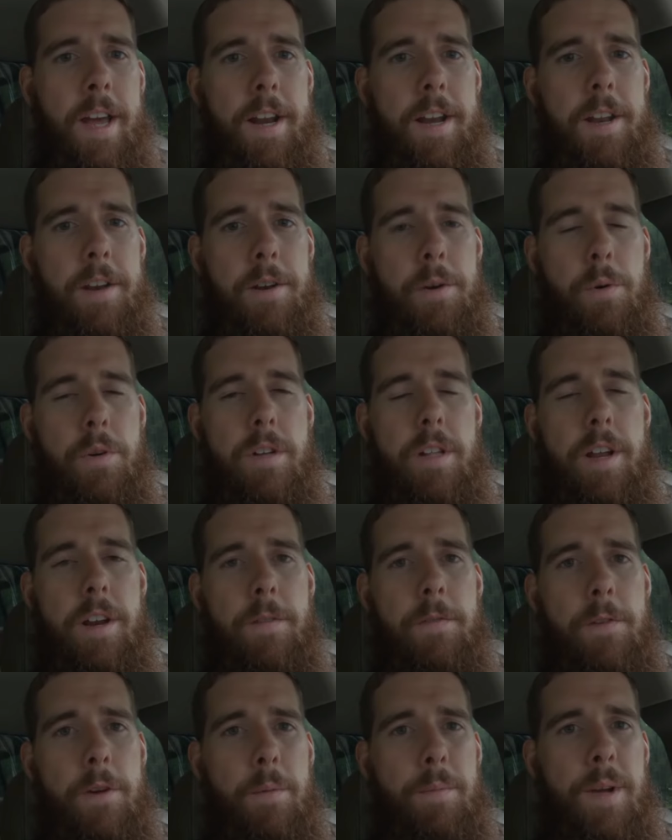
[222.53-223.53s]
I didn't do a lot
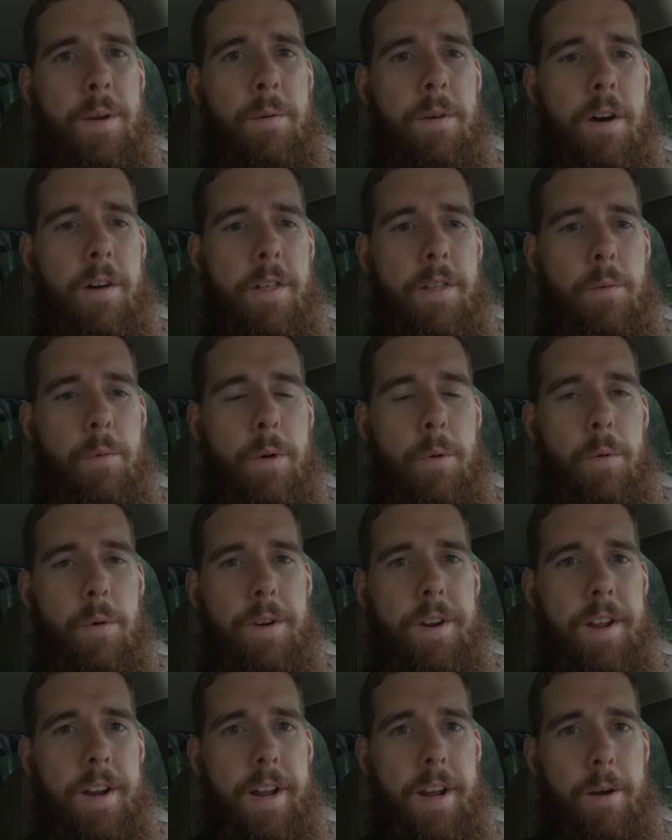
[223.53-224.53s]
of filming while we
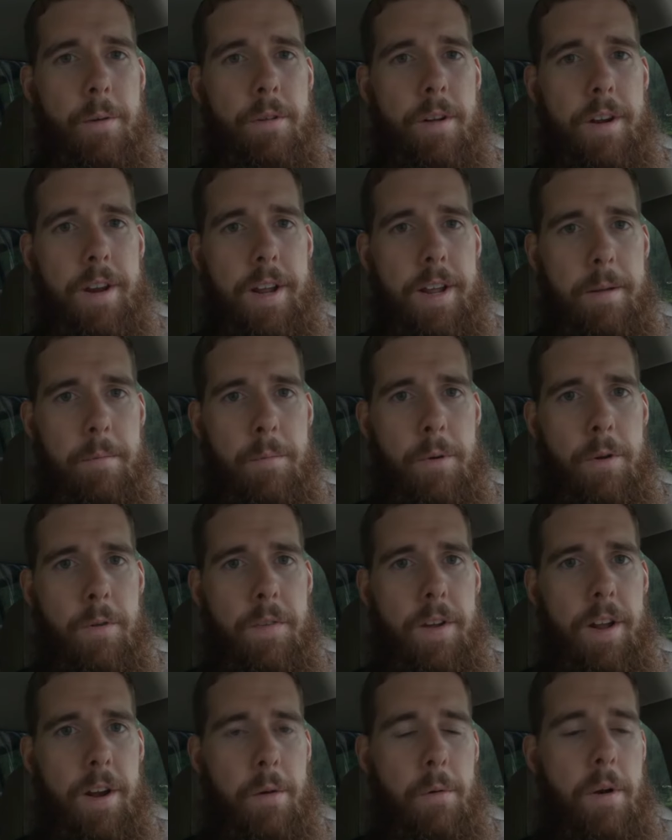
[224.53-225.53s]
were getting it running and
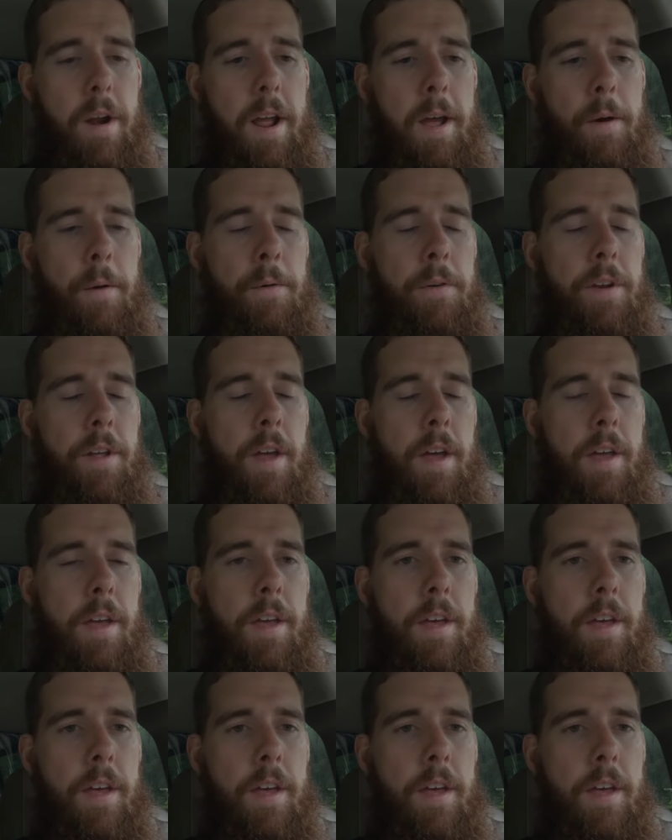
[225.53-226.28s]
moving it around,